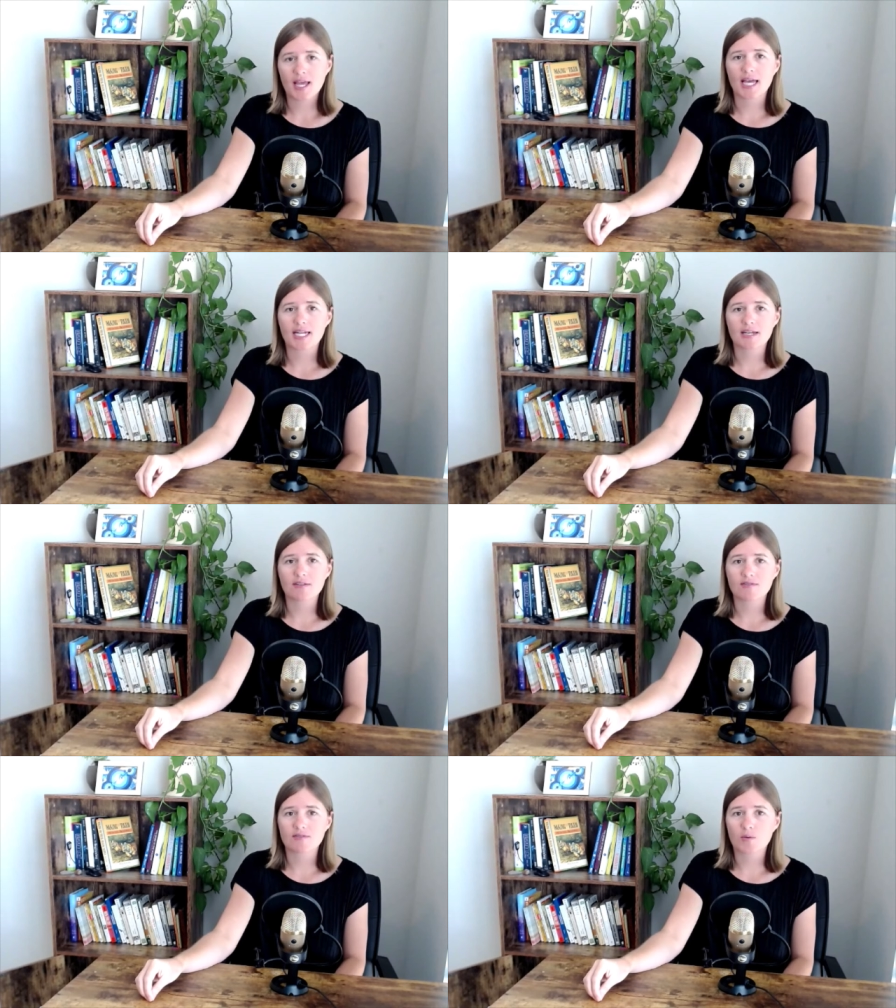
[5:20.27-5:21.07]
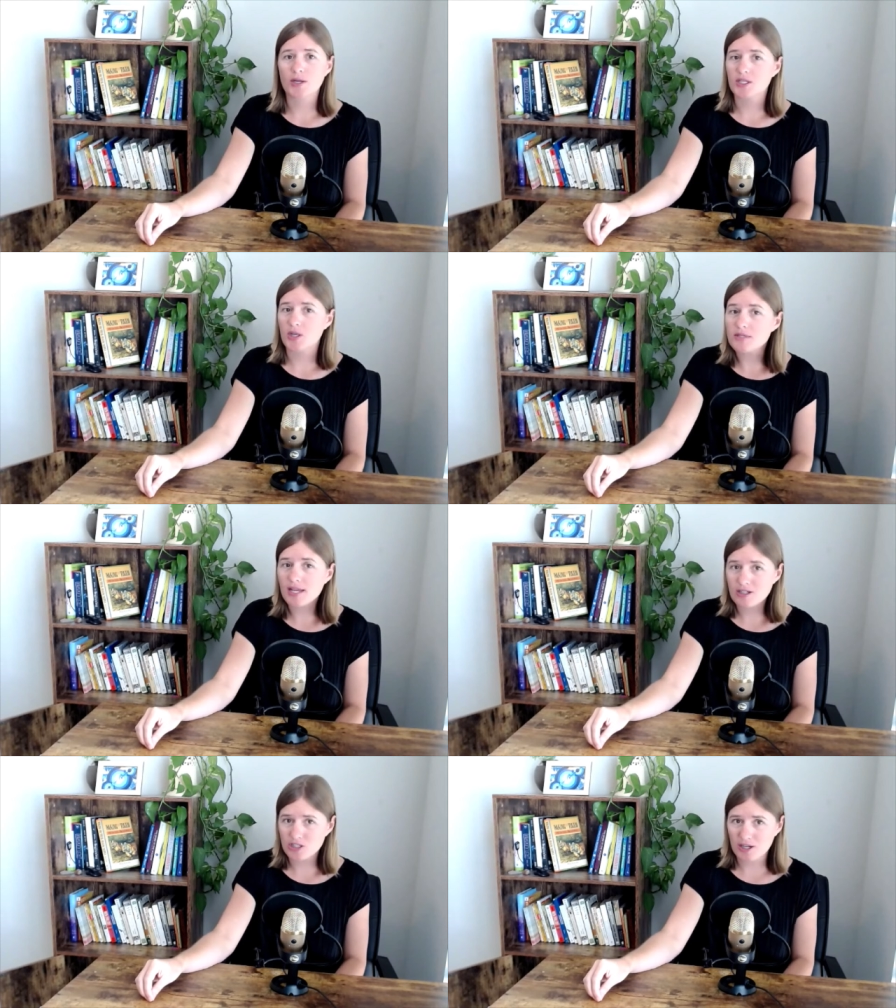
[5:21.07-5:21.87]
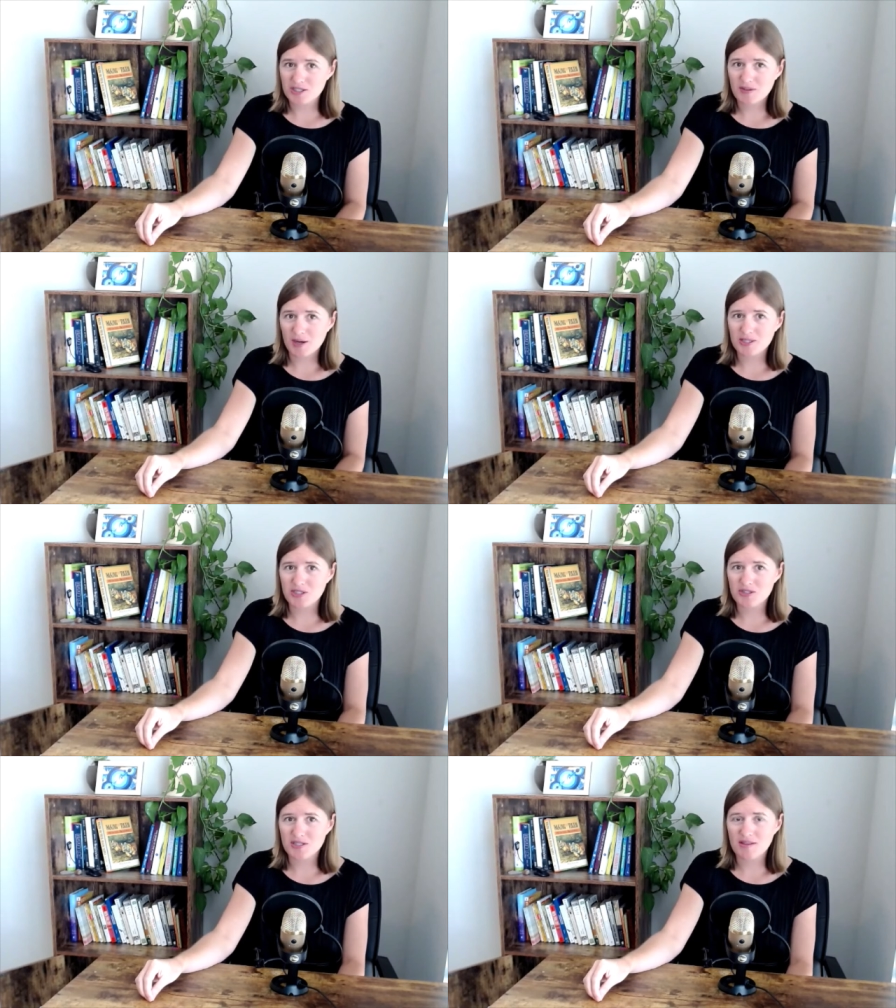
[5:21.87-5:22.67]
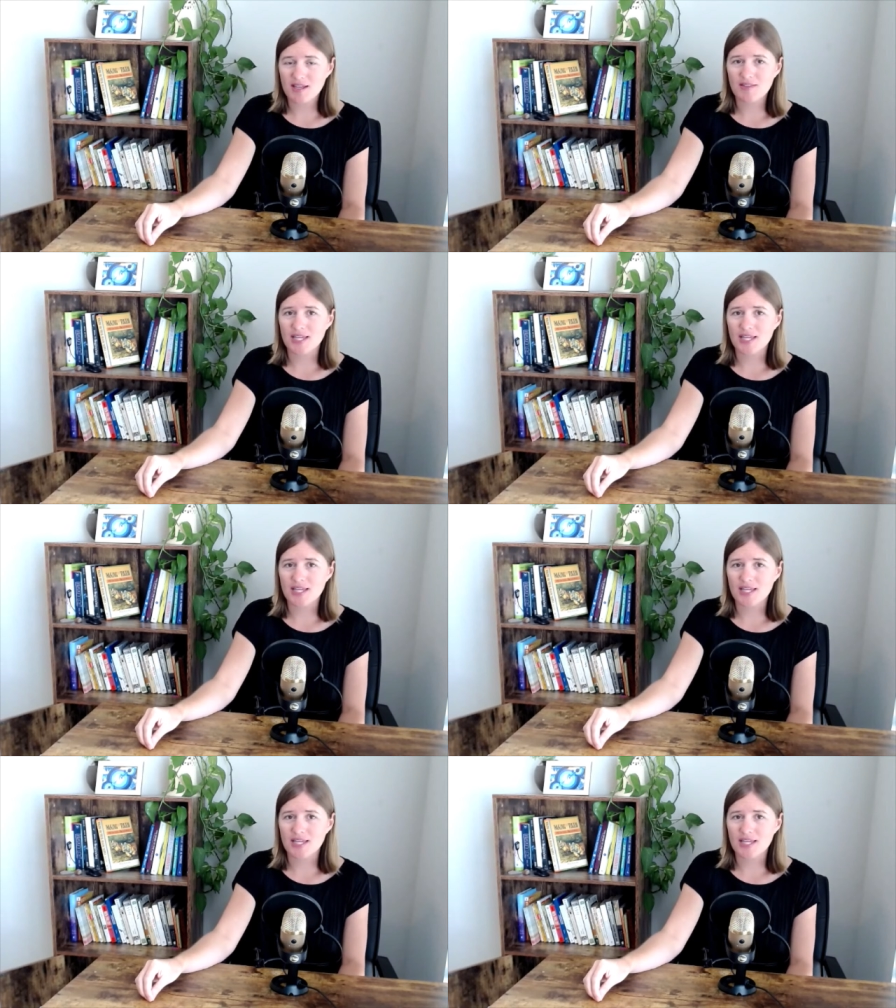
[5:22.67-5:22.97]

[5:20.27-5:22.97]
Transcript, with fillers: And if we don't take charge of how we choose to think,